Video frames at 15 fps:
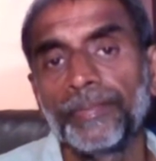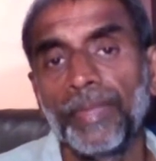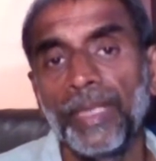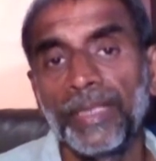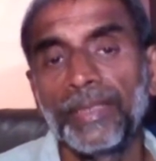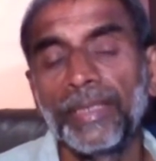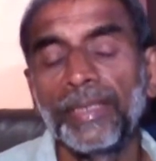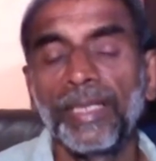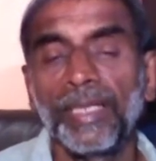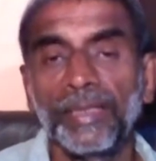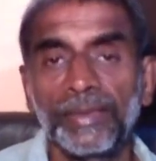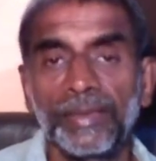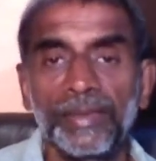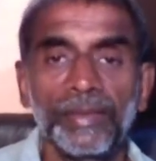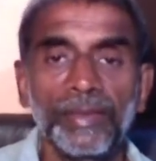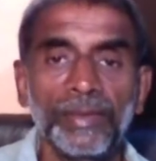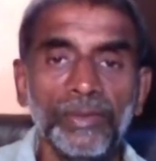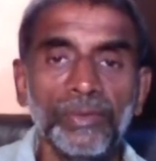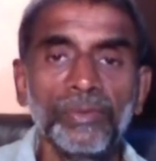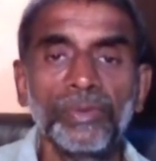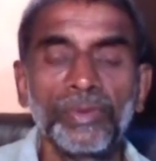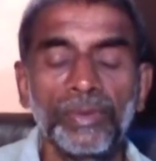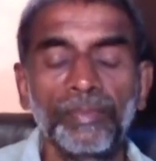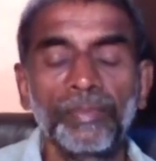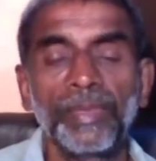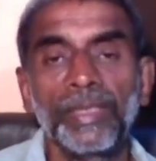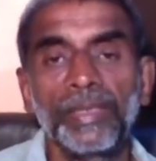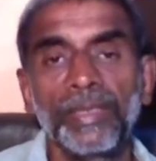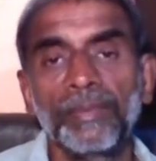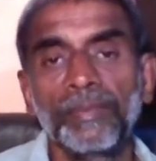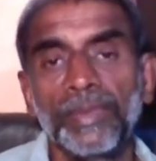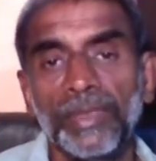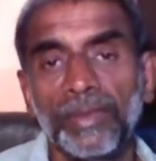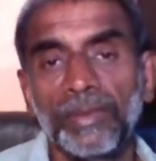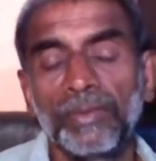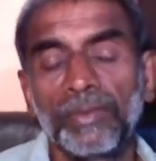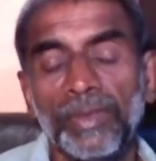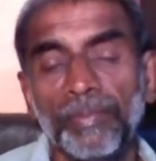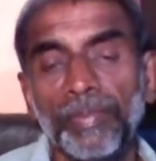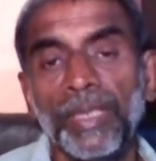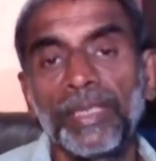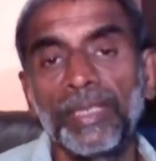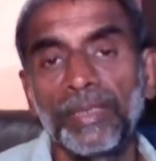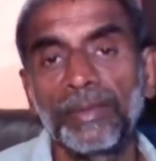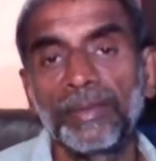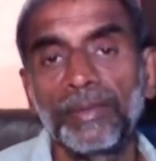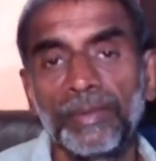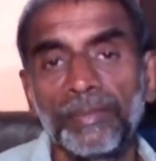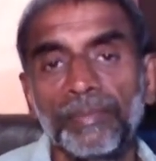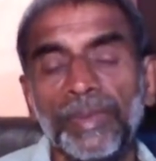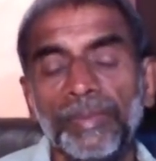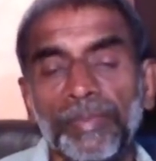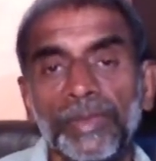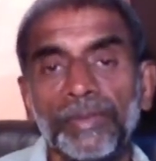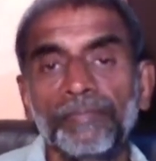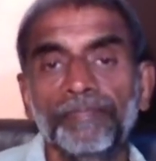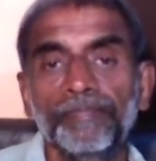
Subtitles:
buy the drugs and use, make them into dependent people.